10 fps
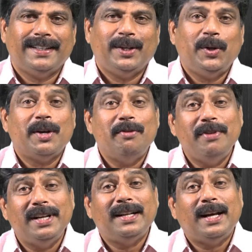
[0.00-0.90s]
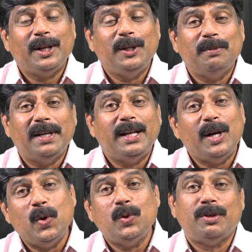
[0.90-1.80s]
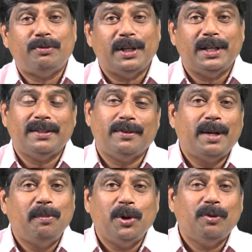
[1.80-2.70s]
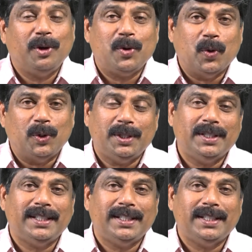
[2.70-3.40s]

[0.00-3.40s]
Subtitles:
You can win an argument and lose a friend. What a beautiful quote.